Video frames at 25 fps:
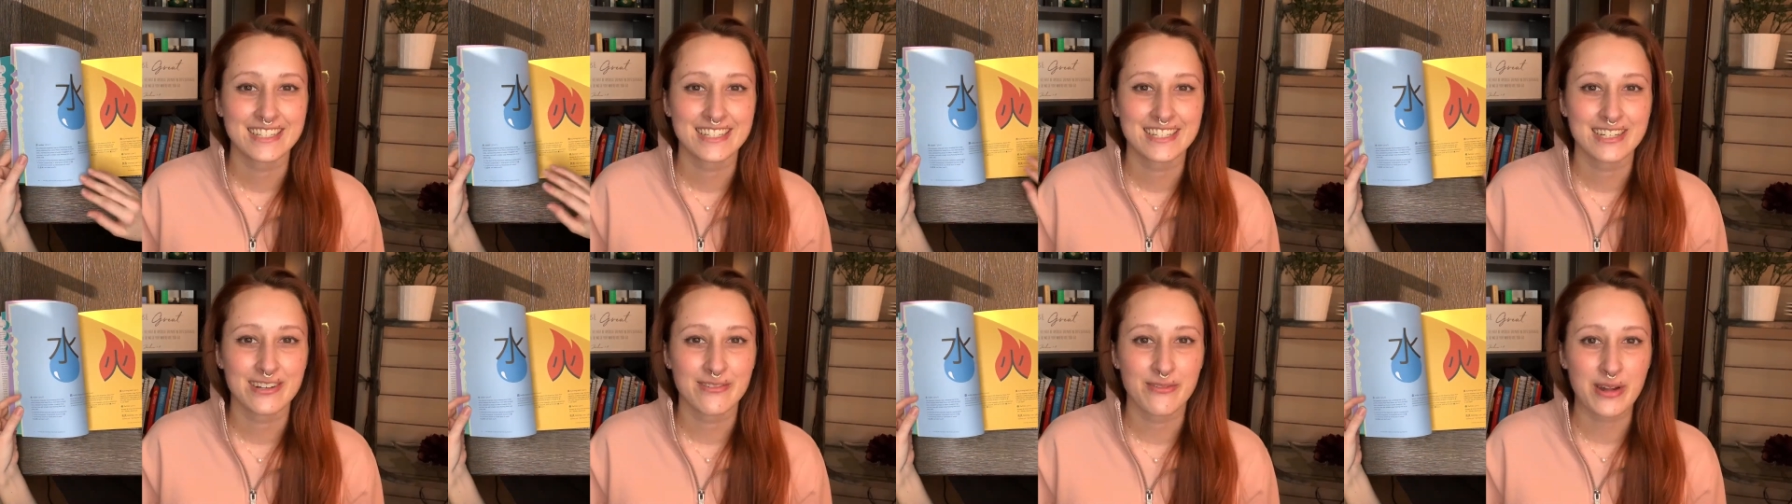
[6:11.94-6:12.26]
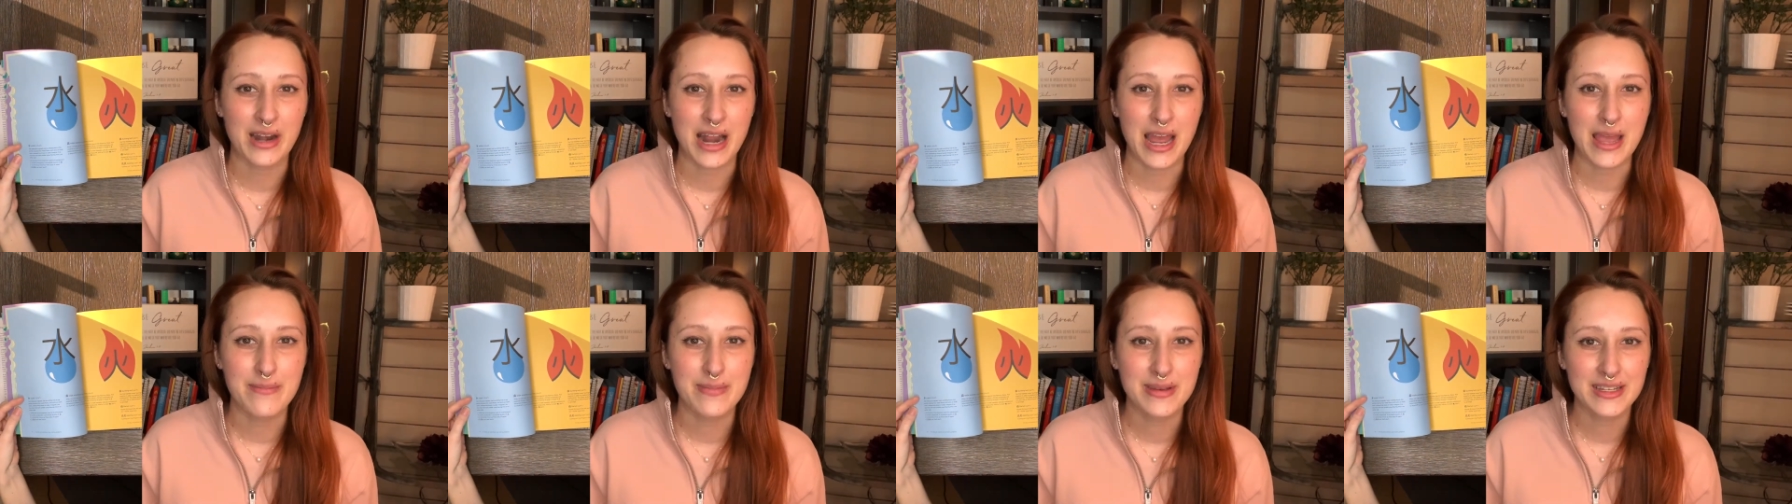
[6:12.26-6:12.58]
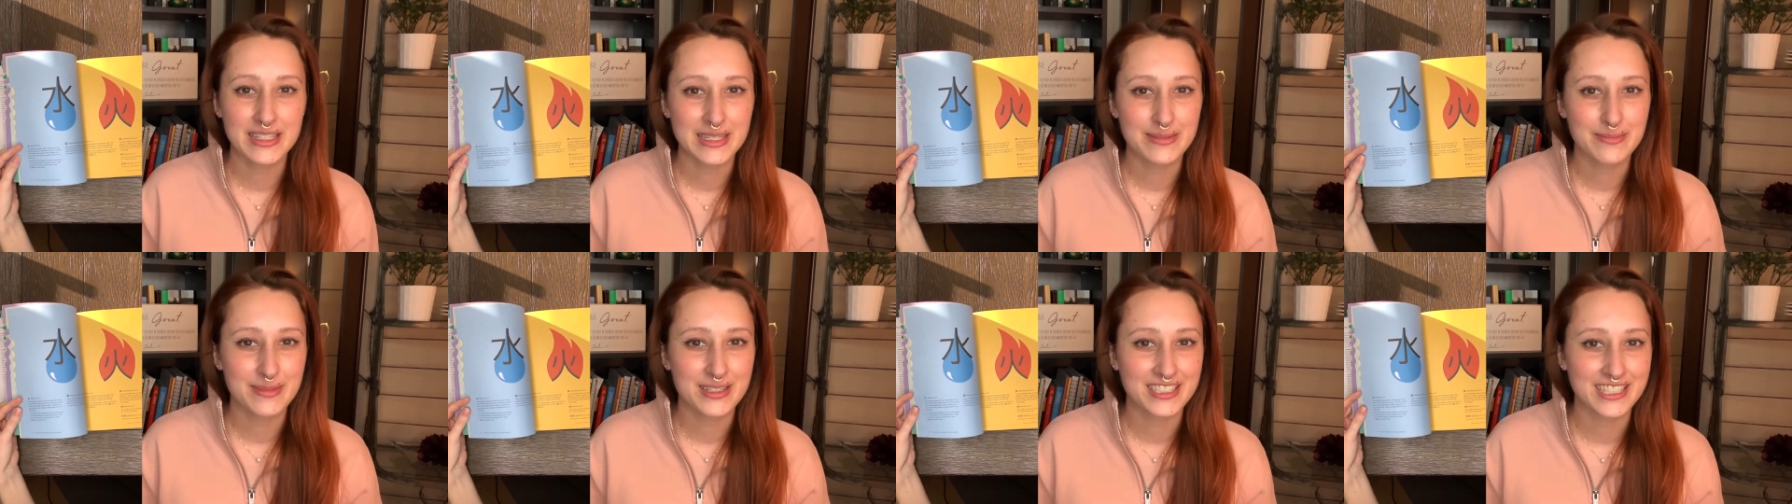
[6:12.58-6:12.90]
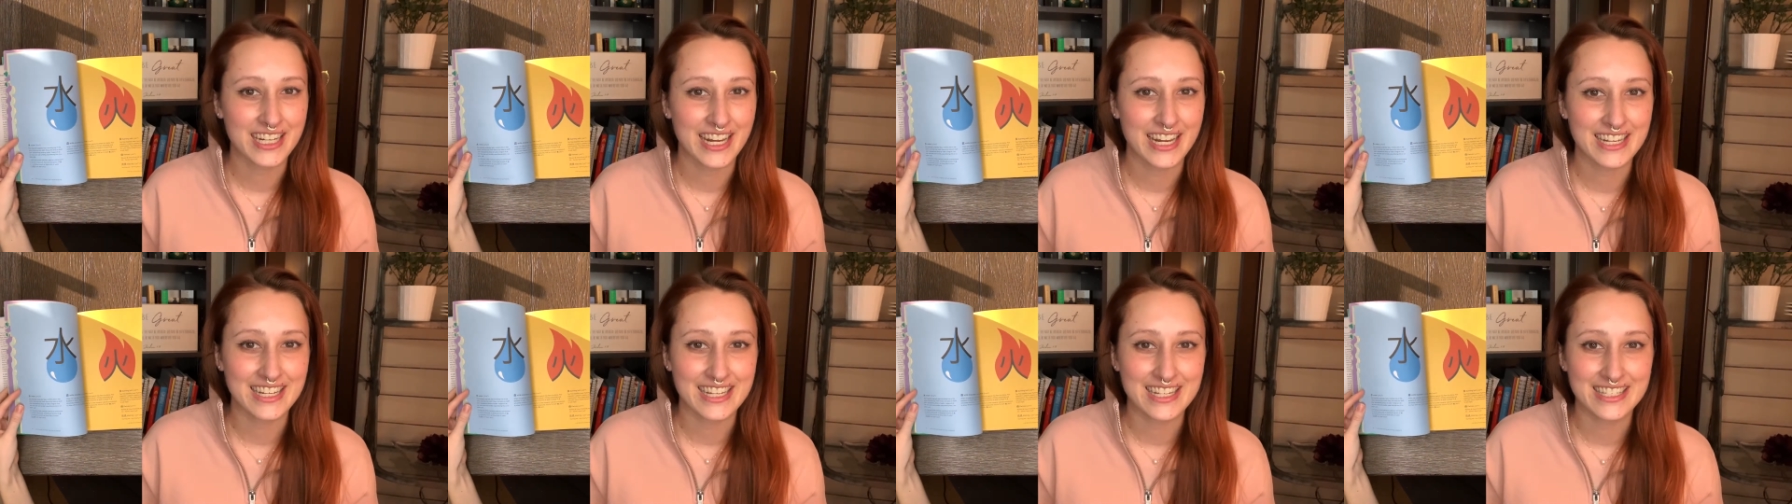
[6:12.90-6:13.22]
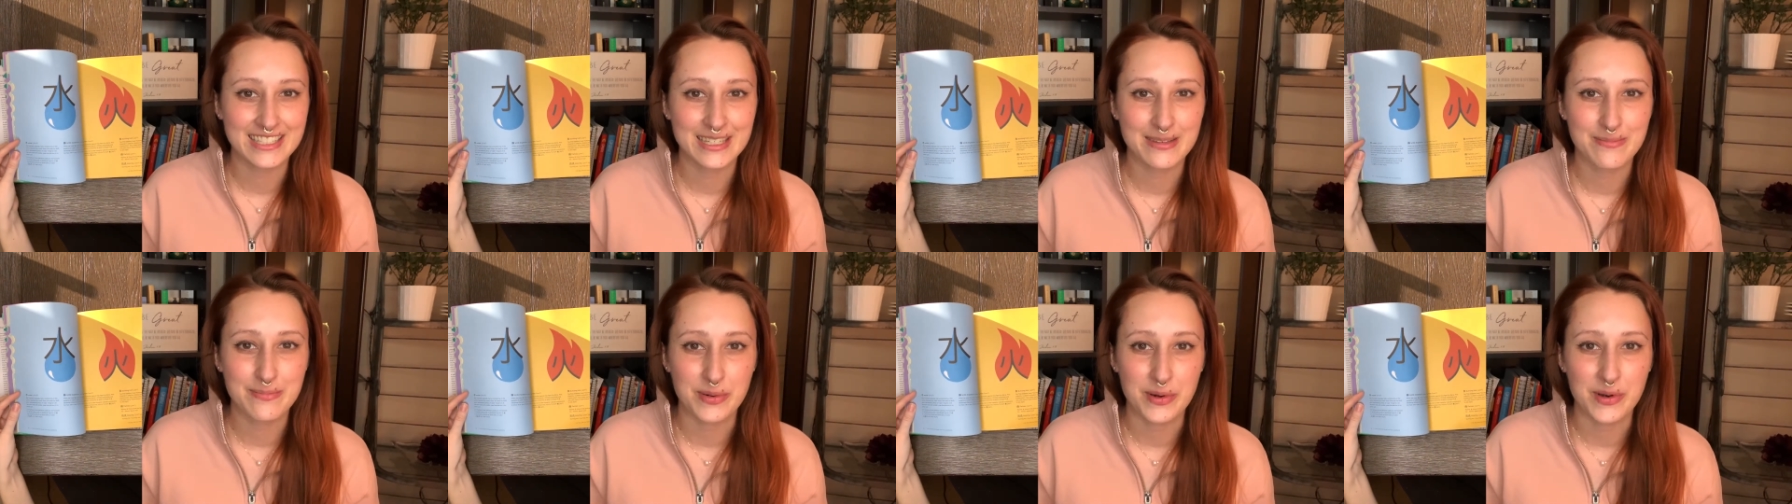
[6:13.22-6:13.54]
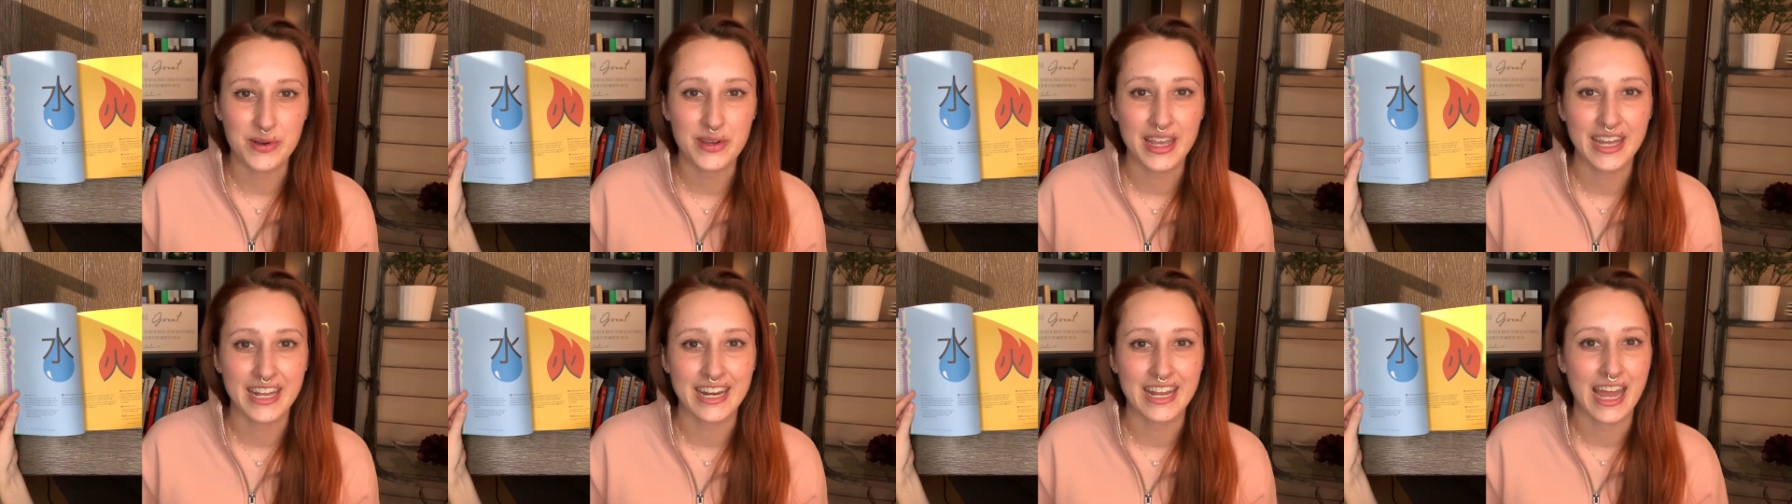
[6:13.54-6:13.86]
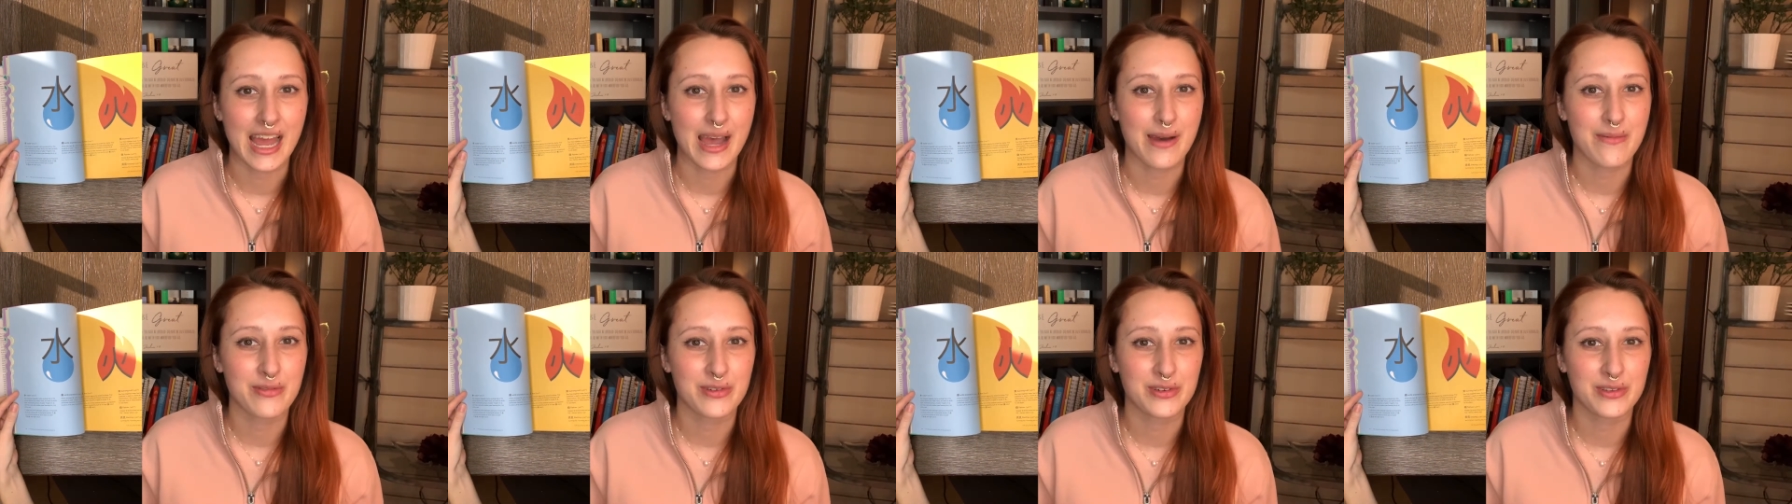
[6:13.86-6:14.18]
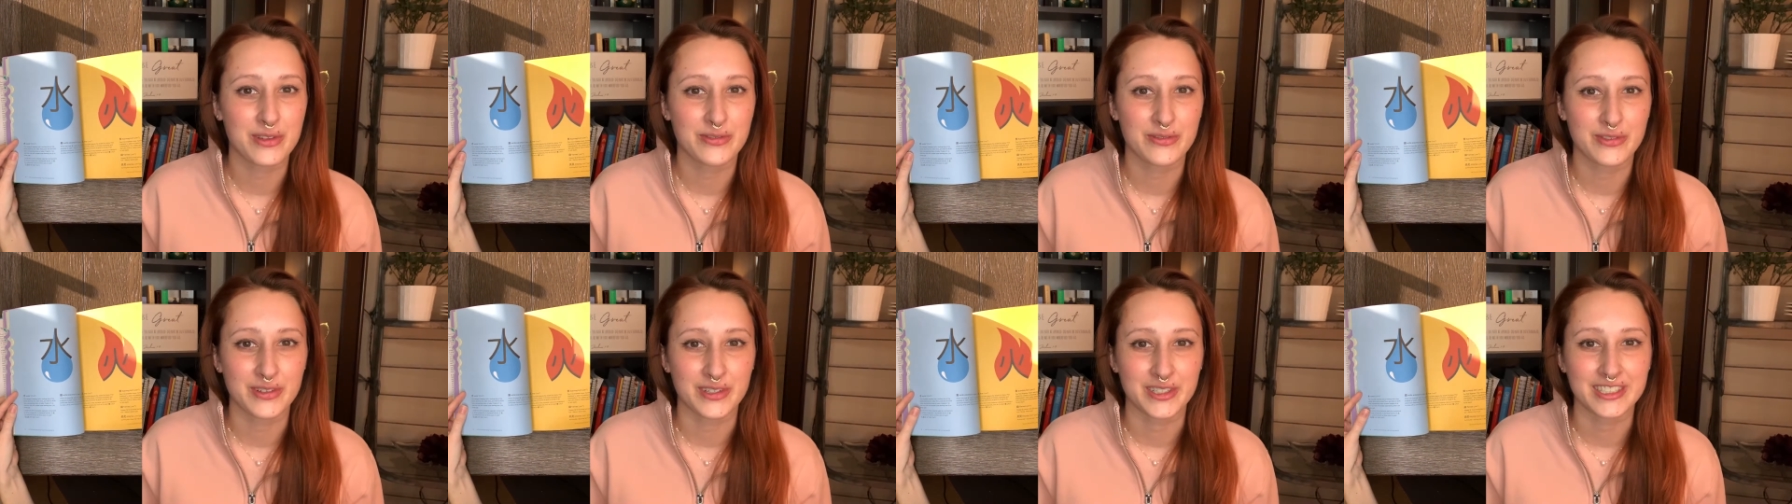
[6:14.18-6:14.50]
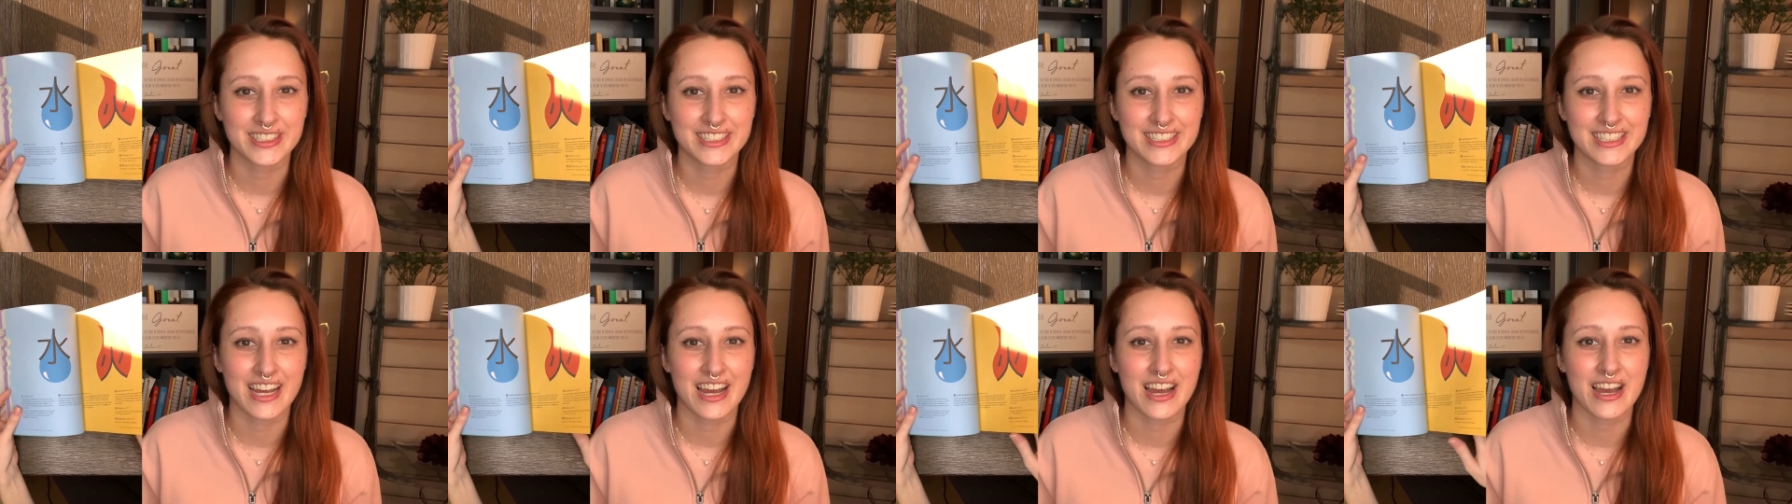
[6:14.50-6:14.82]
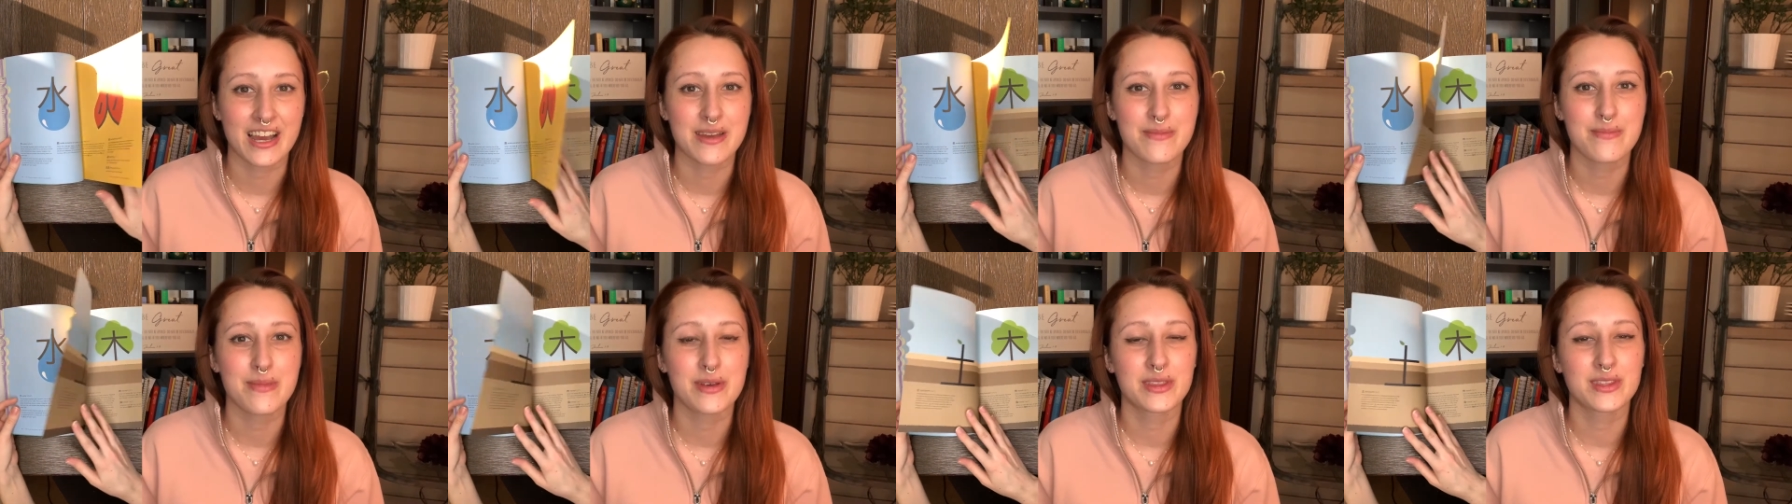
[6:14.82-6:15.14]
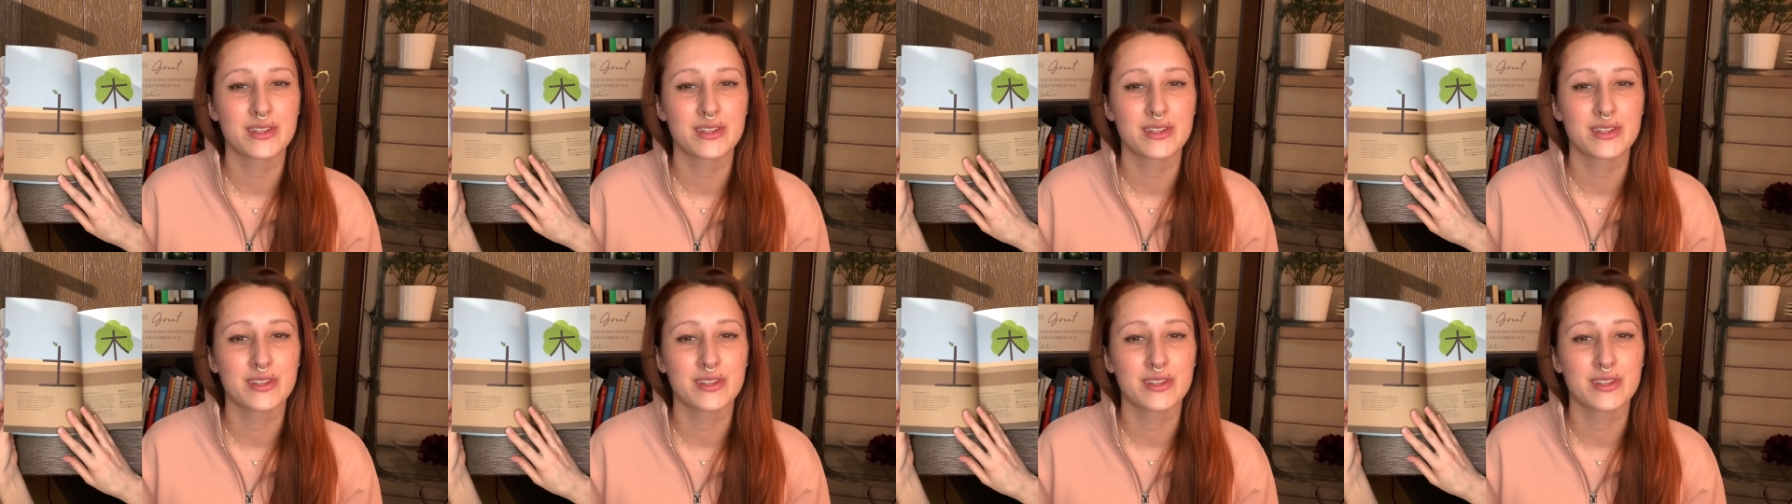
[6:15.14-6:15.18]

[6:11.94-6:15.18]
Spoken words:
When I picked up the Chinesey book and app for the first time,